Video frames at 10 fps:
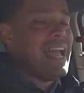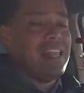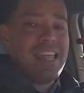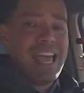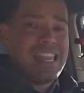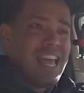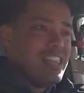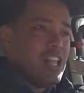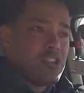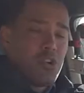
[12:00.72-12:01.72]
and then
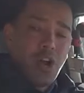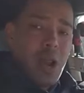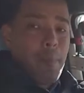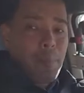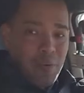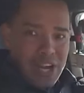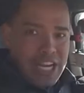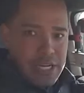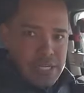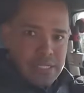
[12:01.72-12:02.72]
the Toyota
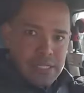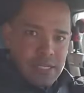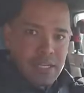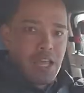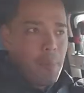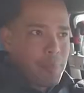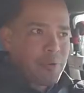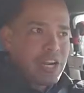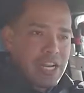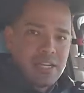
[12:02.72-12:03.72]
Prius,
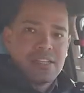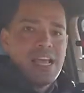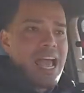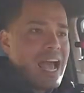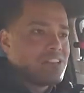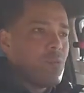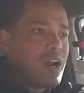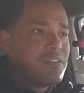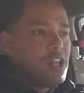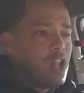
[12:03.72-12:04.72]
has
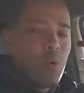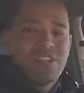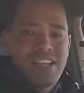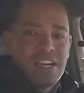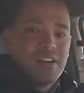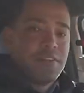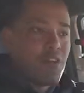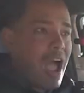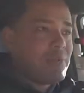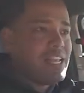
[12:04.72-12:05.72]
one of the lowest center of
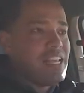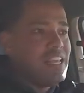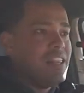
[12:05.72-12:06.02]
gravity